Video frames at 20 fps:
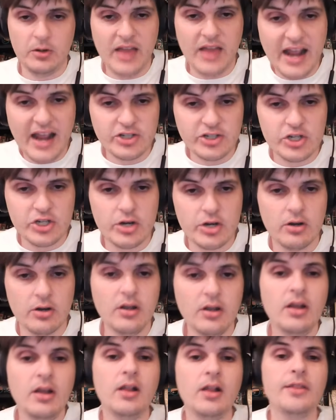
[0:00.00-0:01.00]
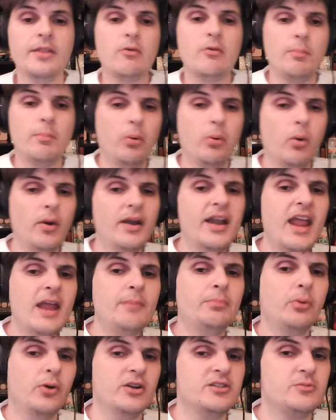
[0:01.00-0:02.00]
Last year, they were 0.8
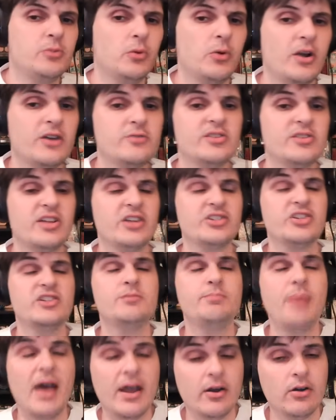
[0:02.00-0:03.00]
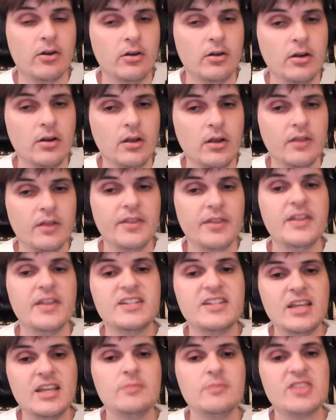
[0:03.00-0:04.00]
points per 100 possessions better than the
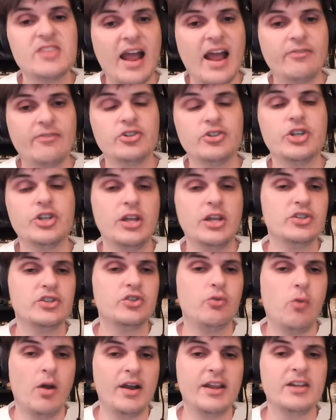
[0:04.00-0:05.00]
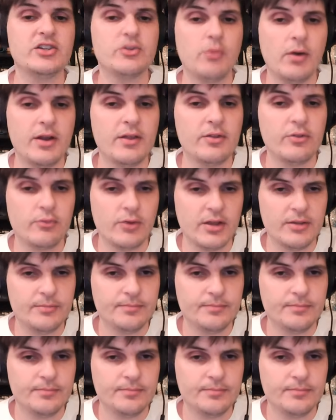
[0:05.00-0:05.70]
team's average in 2023.